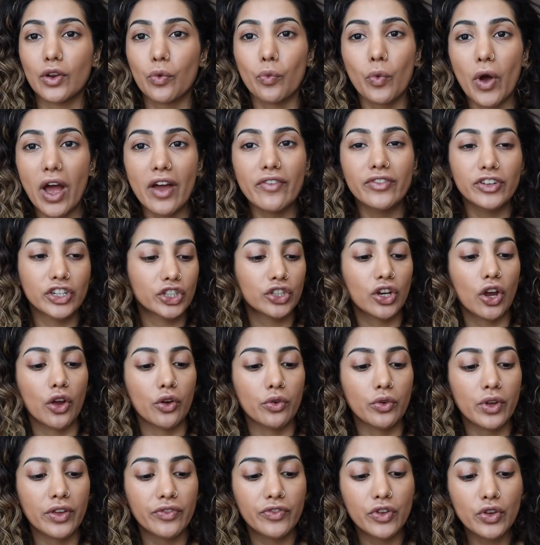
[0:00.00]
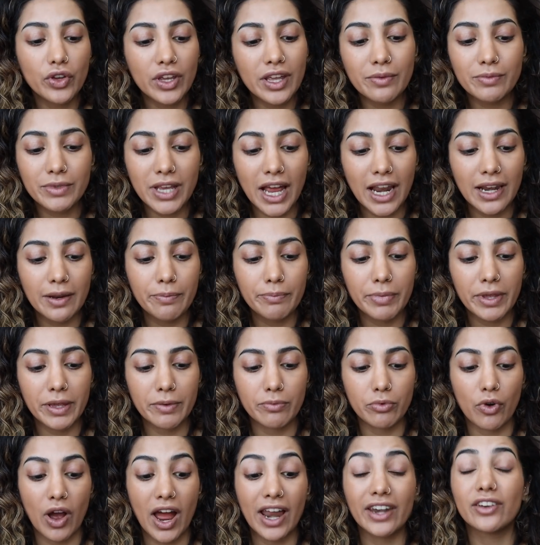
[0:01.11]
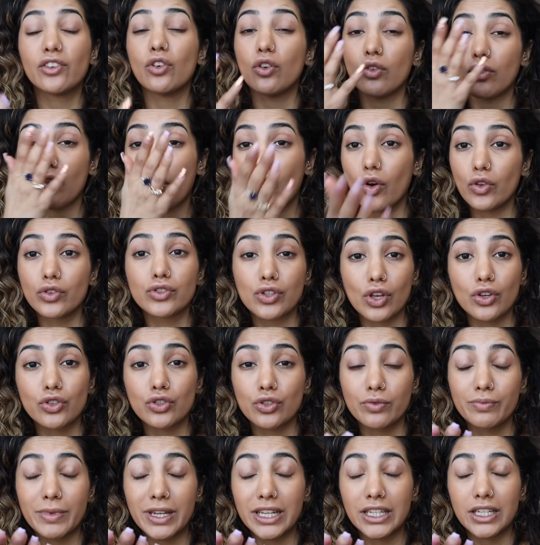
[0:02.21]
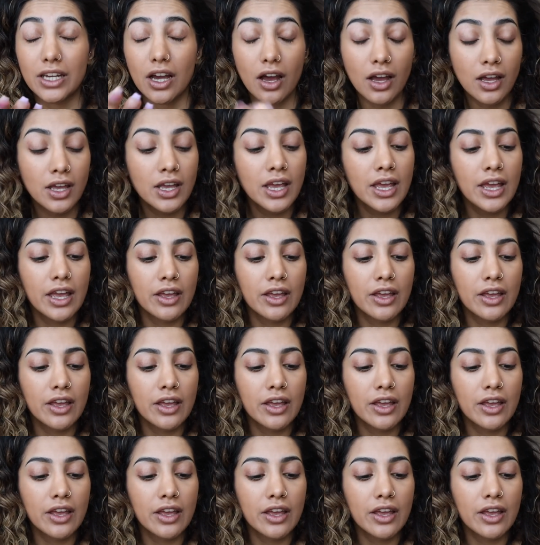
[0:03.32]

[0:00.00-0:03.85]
whatever show, if you keep telling people, and on social media,